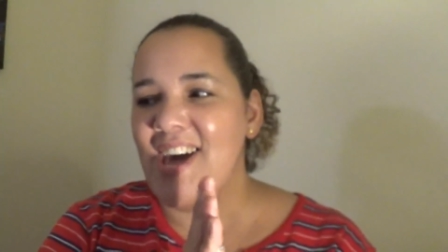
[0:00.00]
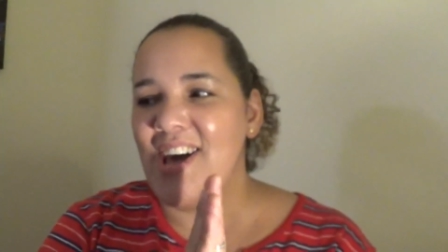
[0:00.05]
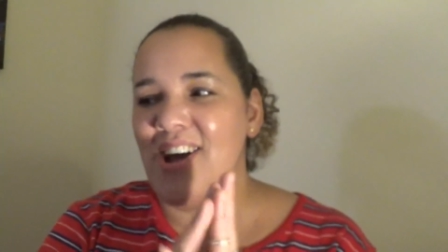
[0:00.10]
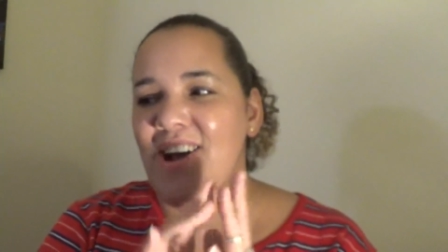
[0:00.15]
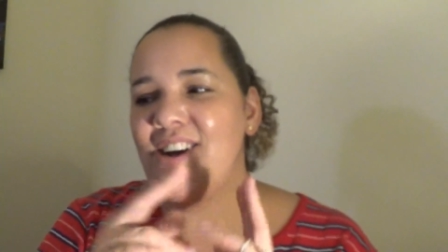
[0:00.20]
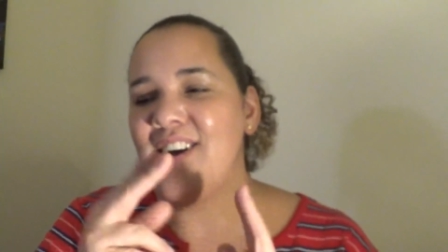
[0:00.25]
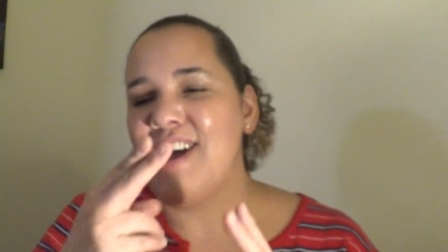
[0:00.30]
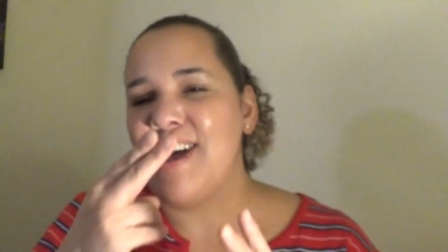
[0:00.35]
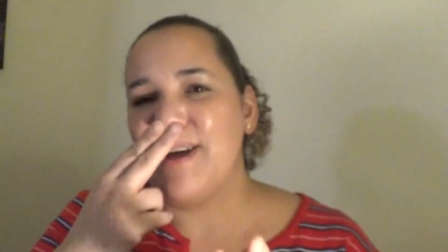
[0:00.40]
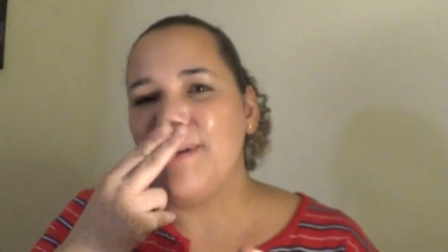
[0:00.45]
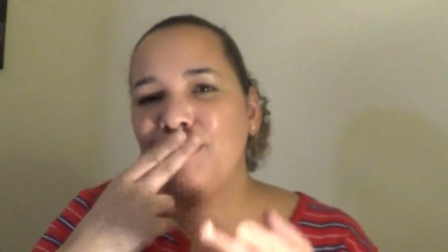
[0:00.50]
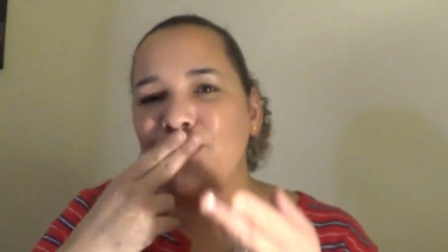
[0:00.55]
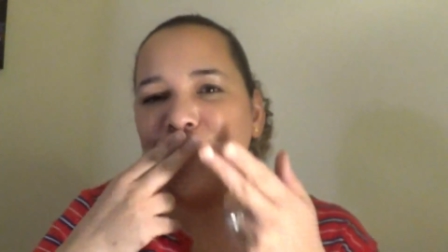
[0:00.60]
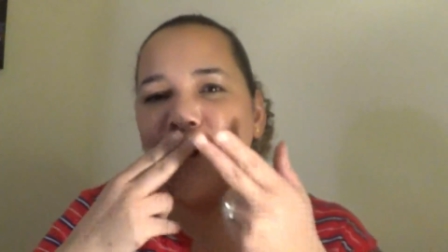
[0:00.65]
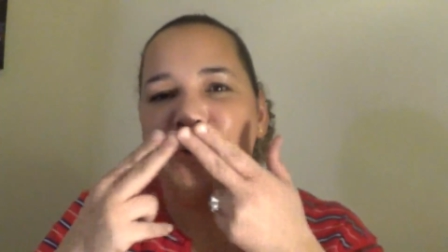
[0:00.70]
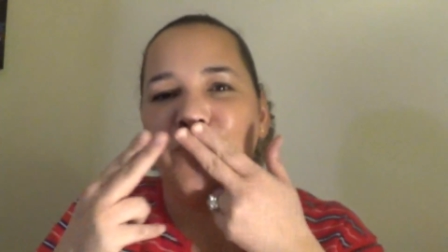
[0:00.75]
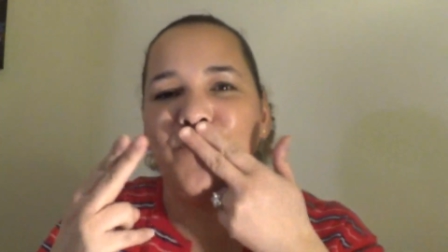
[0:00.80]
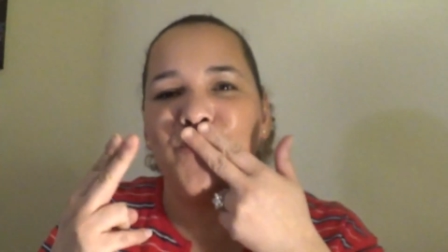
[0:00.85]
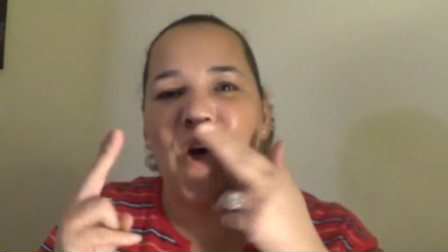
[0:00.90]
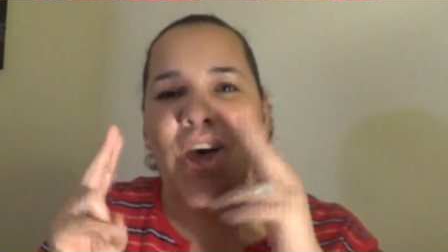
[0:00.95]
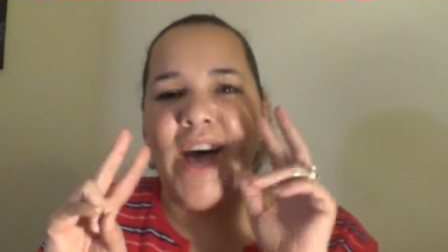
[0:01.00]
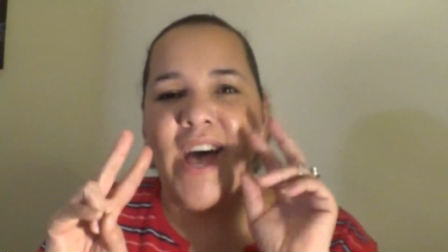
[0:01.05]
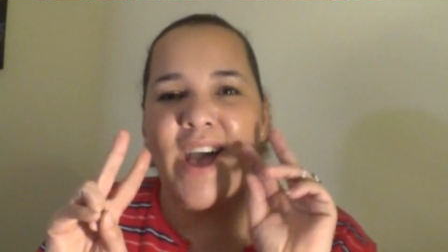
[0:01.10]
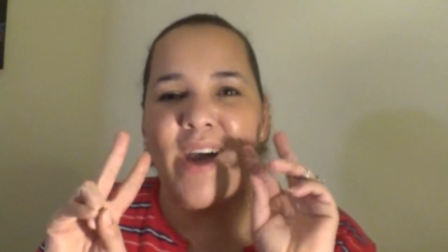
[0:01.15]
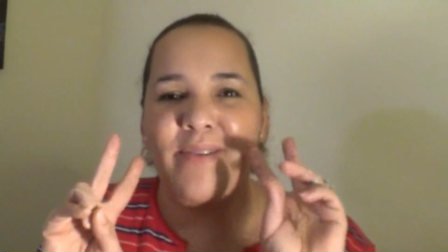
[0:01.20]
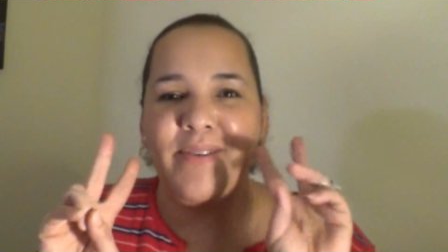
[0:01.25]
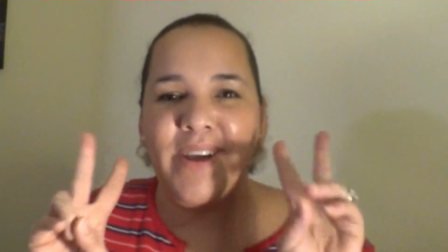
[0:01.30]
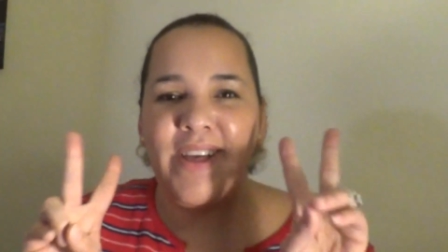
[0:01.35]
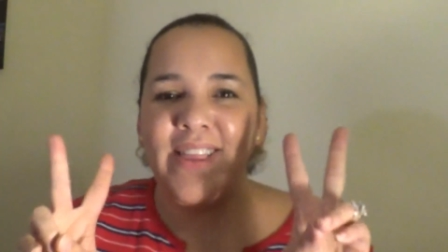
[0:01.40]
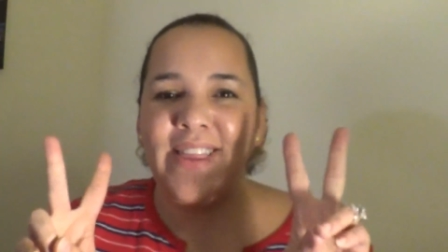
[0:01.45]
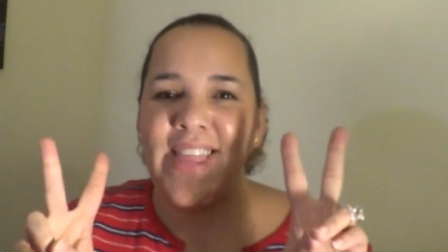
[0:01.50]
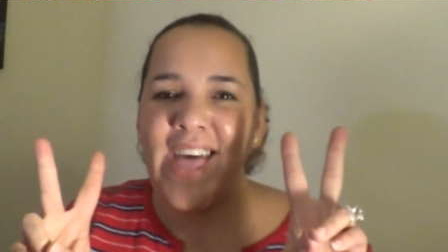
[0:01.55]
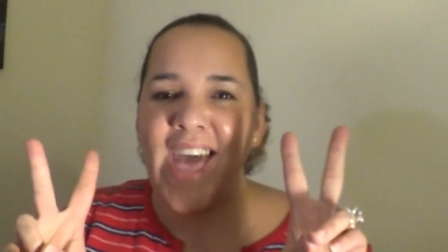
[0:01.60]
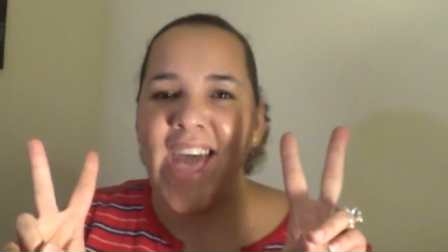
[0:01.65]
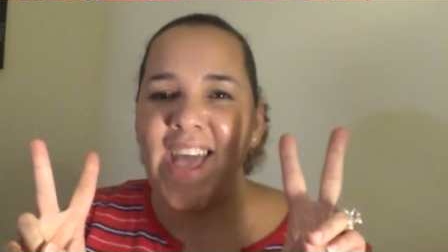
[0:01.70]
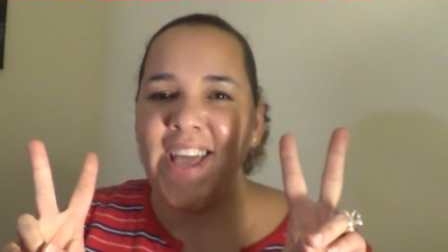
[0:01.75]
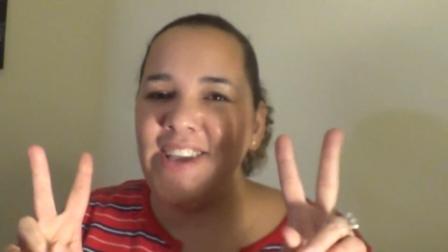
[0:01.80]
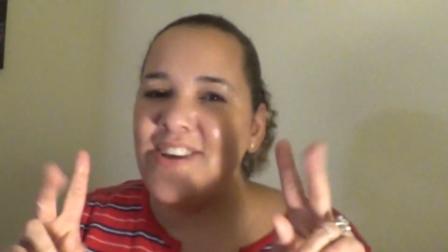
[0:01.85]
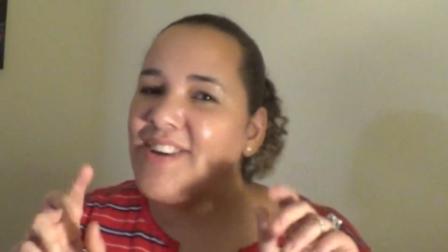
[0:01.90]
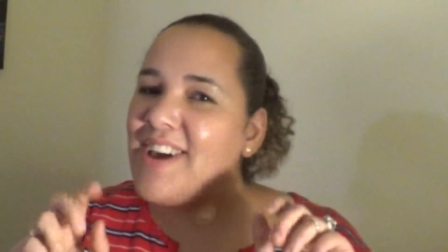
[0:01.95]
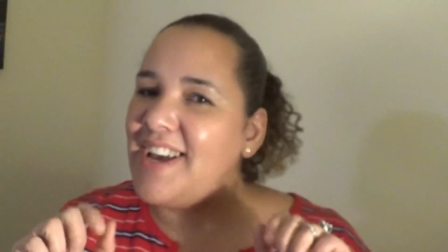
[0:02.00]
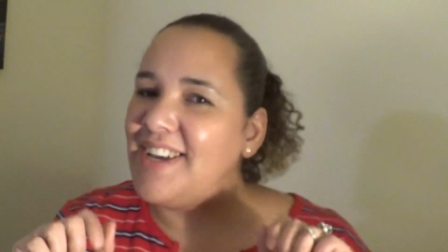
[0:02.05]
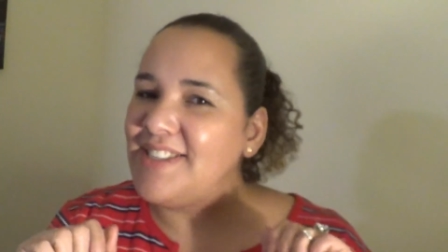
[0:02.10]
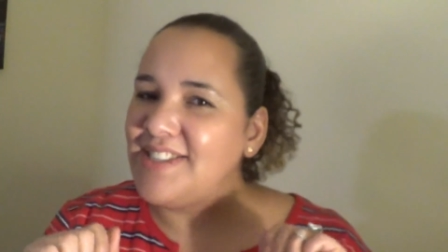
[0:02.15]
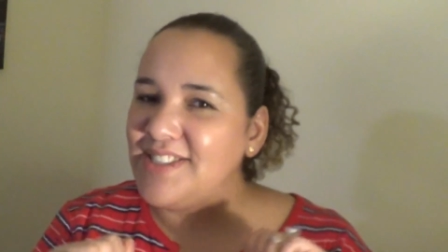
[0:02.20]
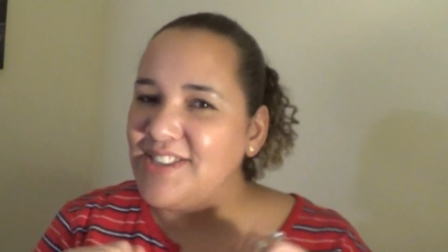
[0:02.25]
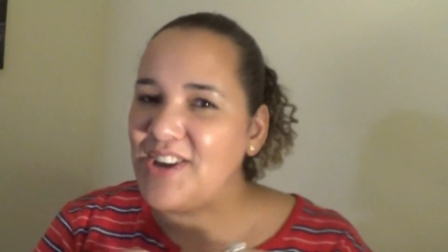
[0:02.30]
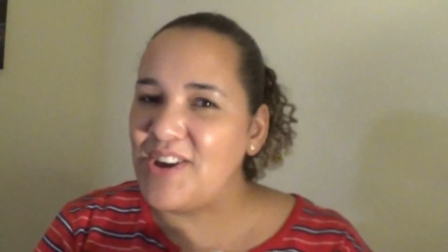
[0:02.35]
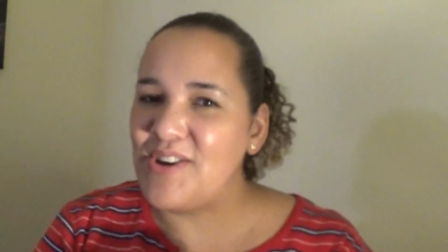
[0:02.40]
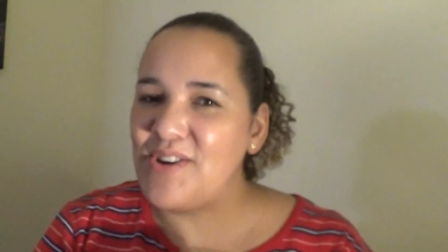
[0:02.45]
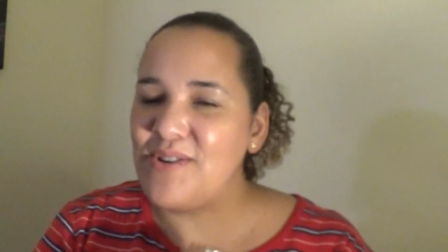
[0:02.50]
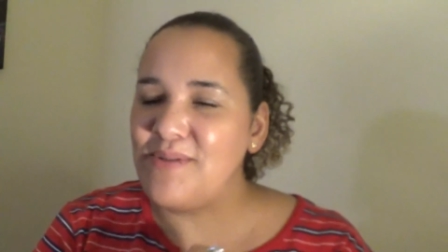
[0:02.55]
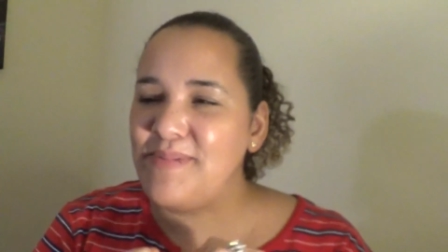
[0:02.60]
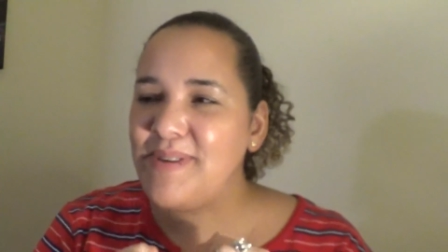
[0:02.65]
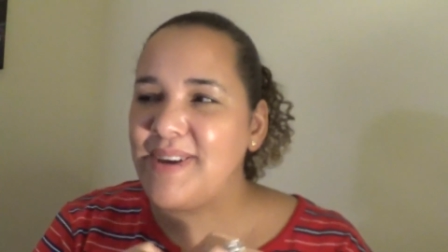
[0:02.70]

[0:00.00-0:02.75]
All right, mwah, mwah. I'm gonna let you guys go